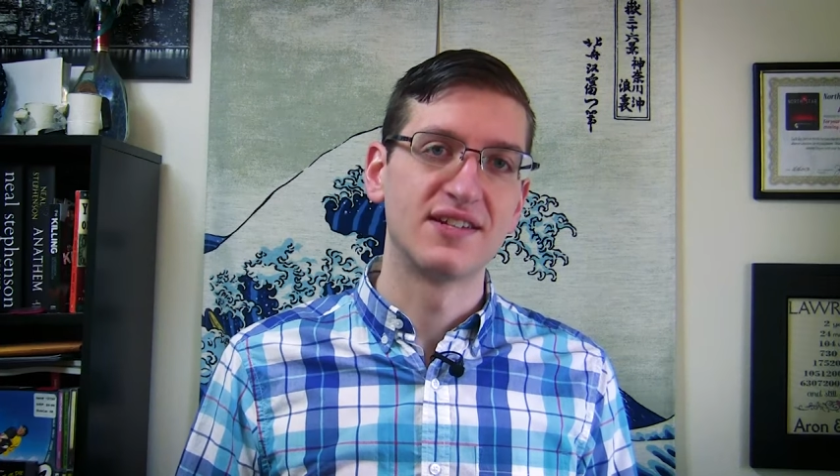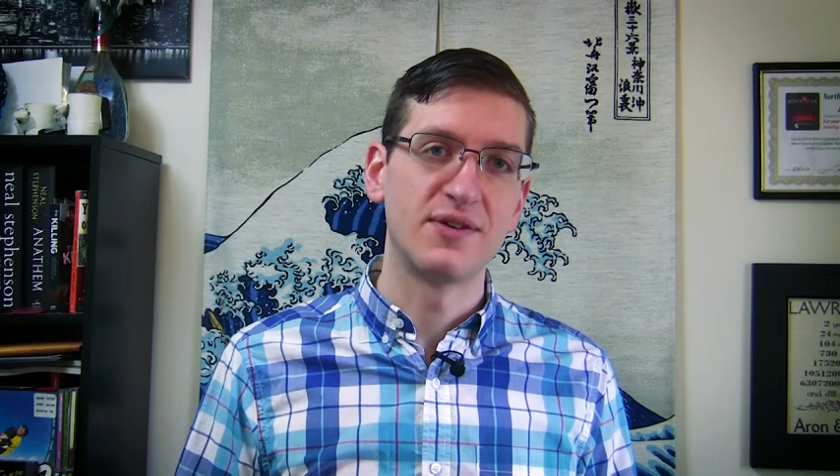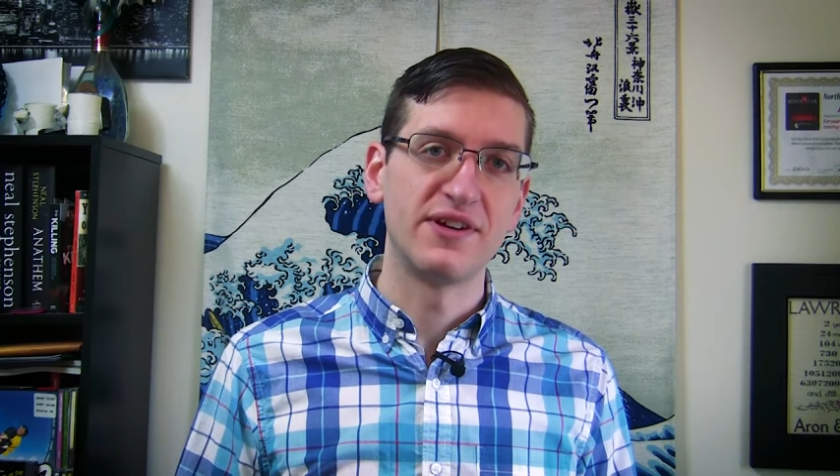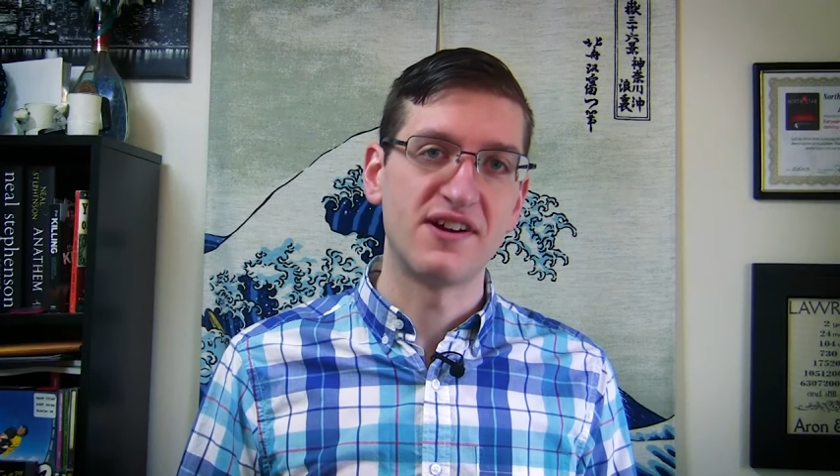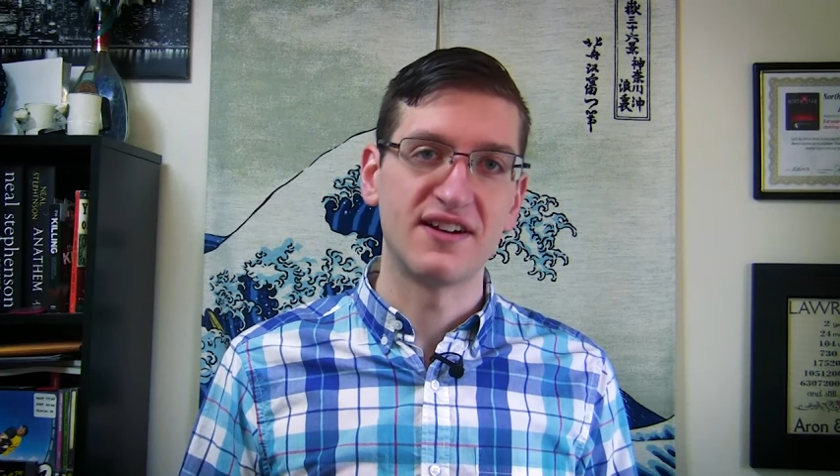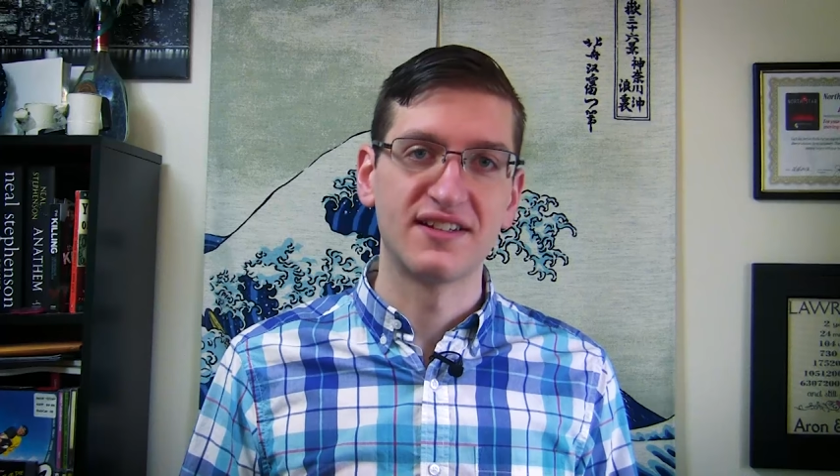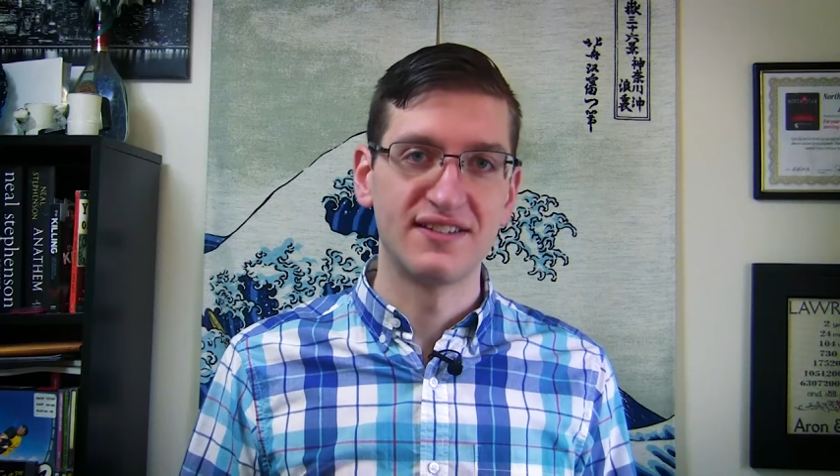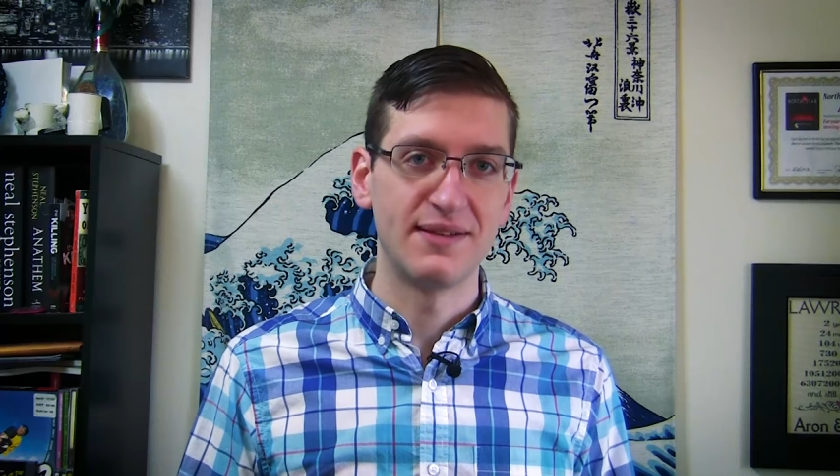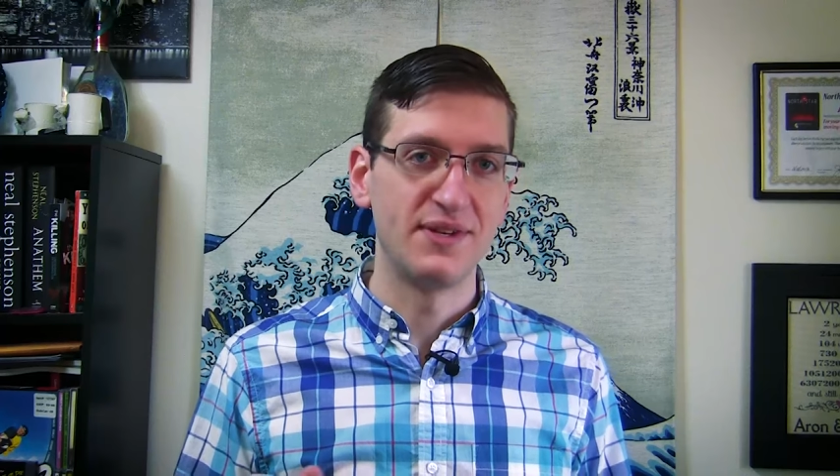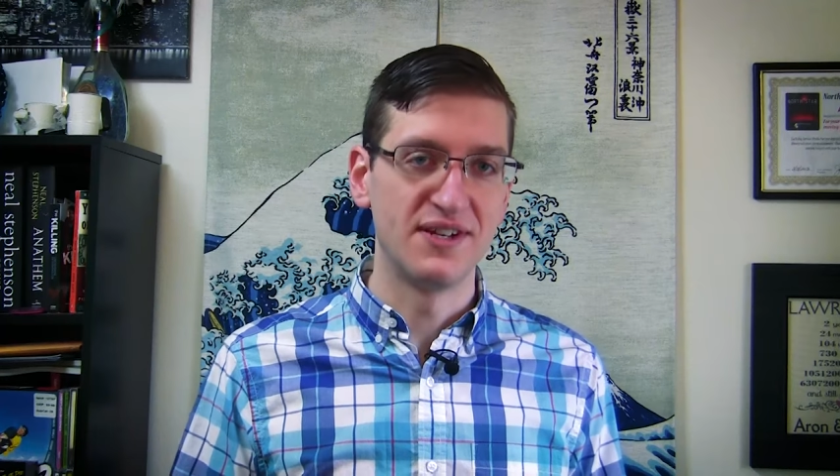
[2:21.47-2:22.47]
Tony Hawk,
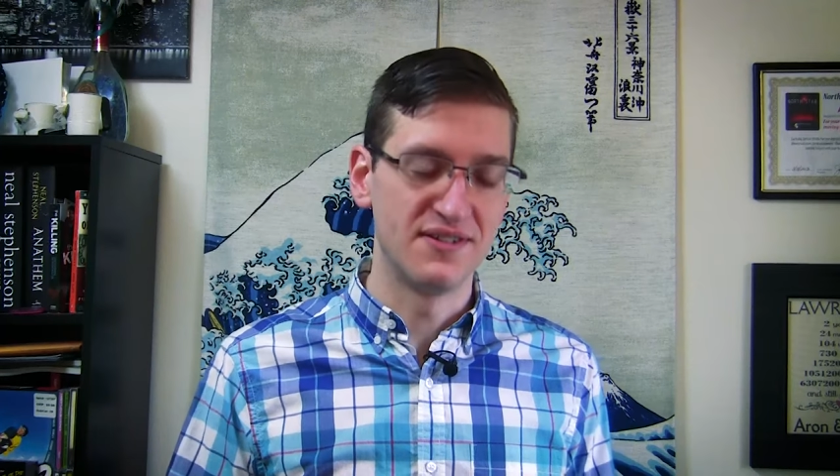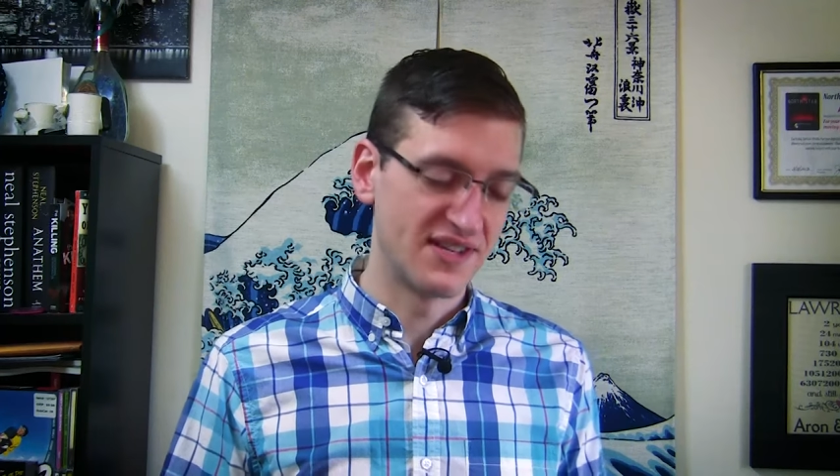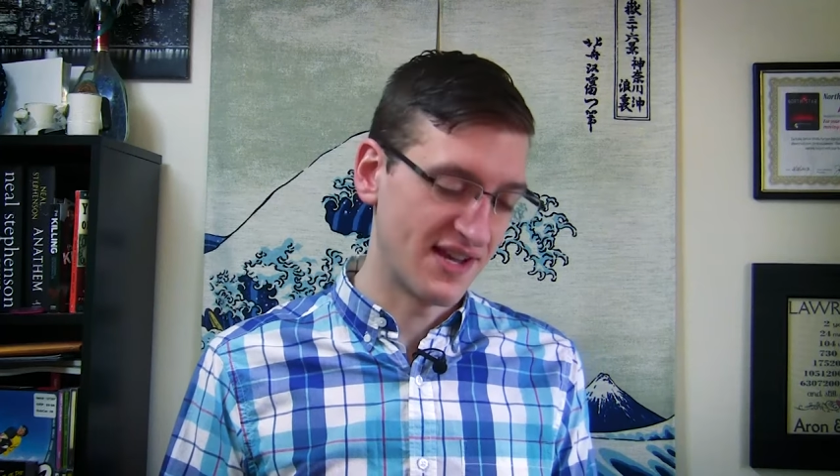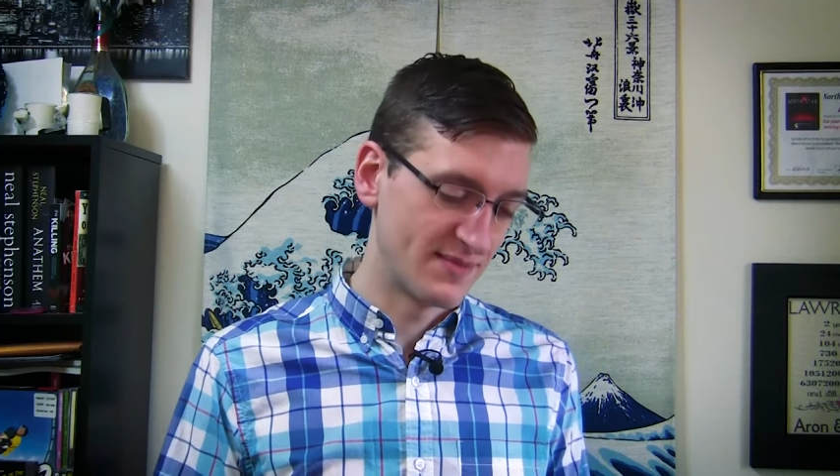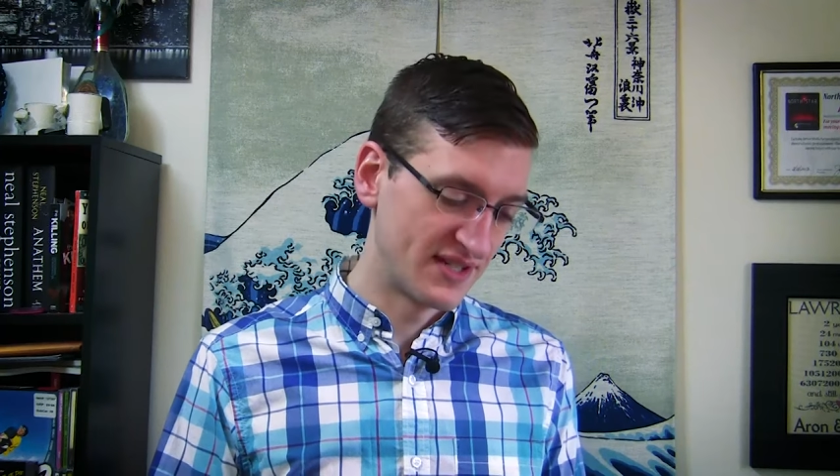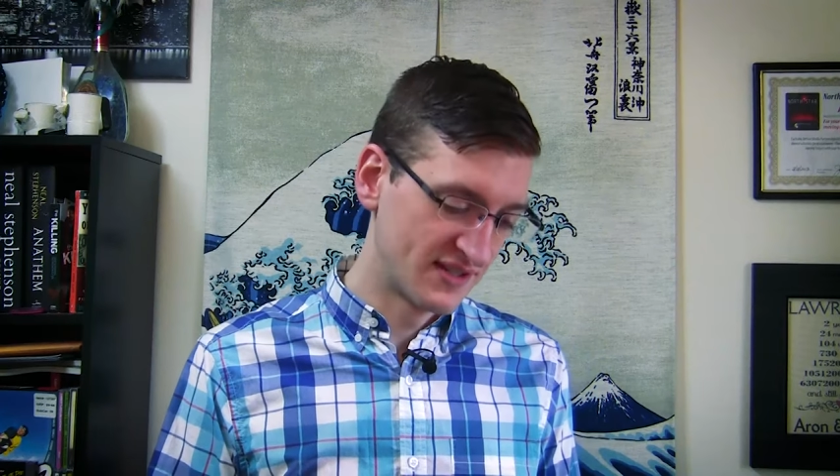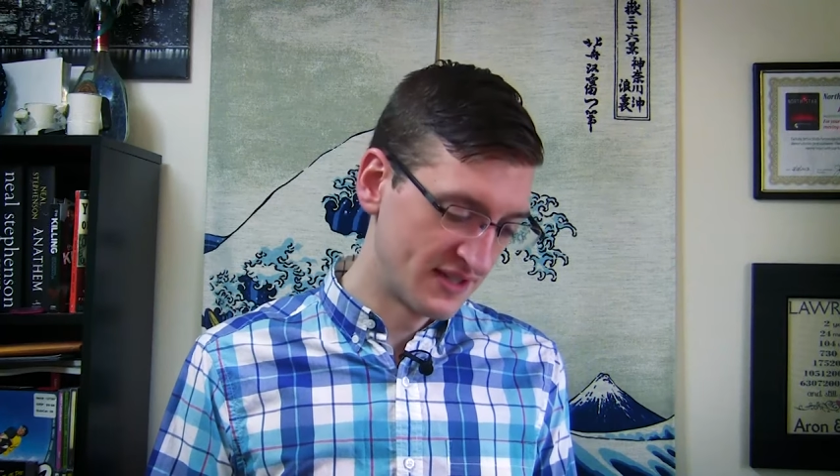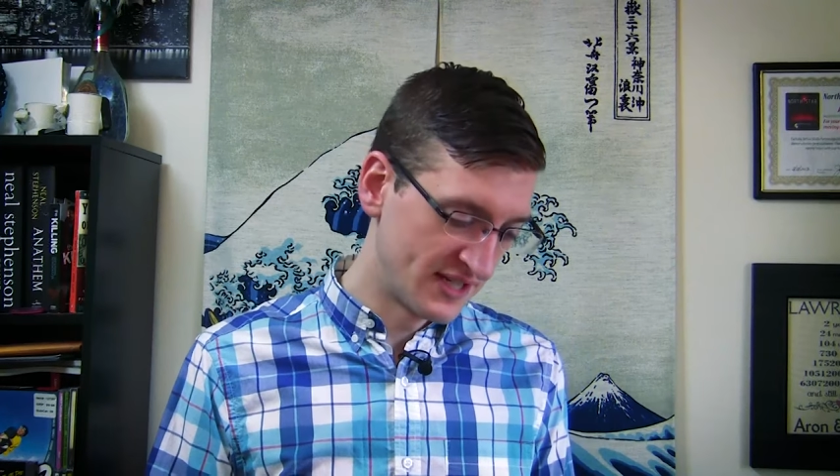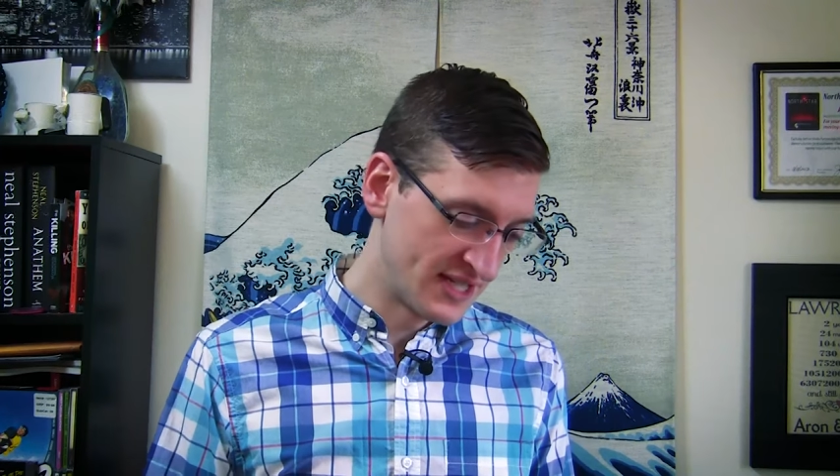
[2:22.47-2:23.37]
let me know in the comments.